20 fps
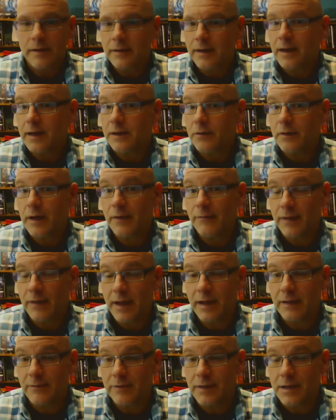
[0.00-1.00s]
And I don't have a
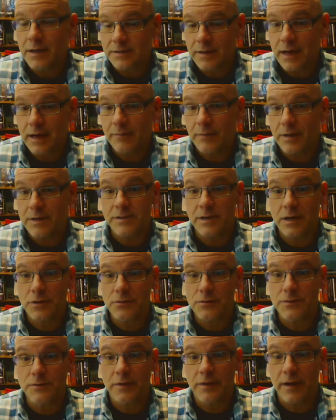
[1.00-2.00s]
heck of a lot of time. My
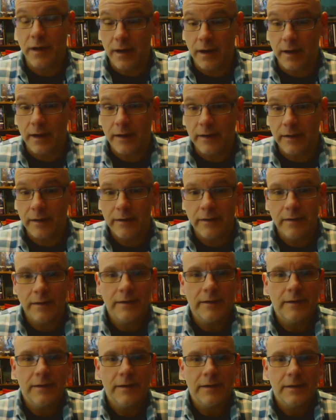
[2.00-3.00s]
schedule is very odd.
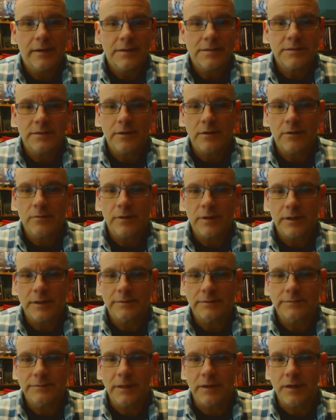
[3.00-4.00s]

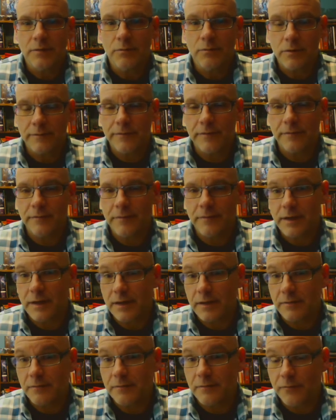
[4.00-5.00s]
So, I work
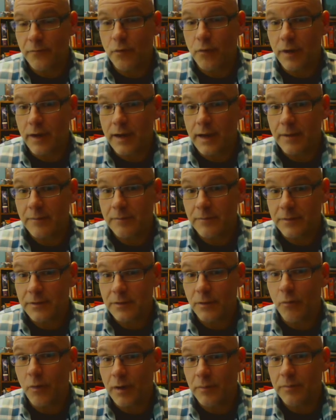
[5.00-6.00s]
from 4 a.m.
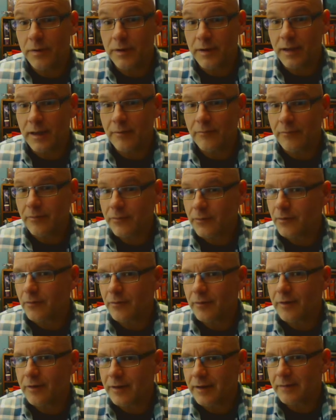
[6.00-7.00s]
to 1 p.m.
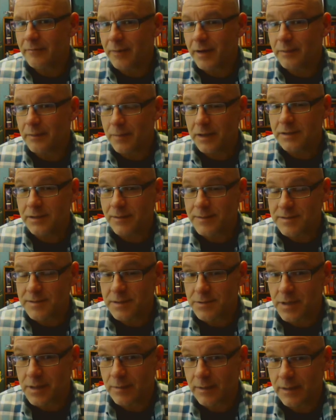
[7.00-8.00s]
So my bedtime is
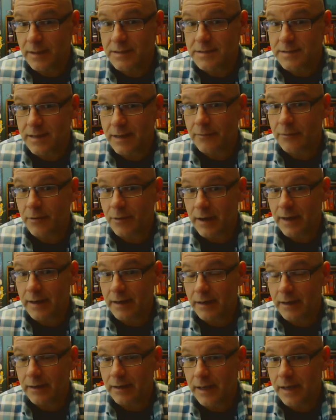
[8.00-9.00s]
legitimately like 7 or 8
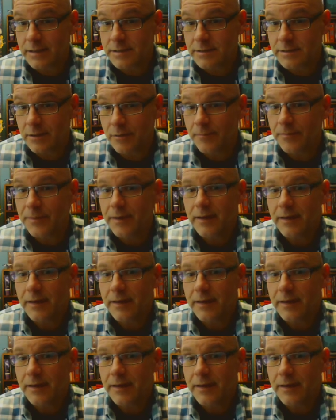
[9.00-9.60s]
at night. So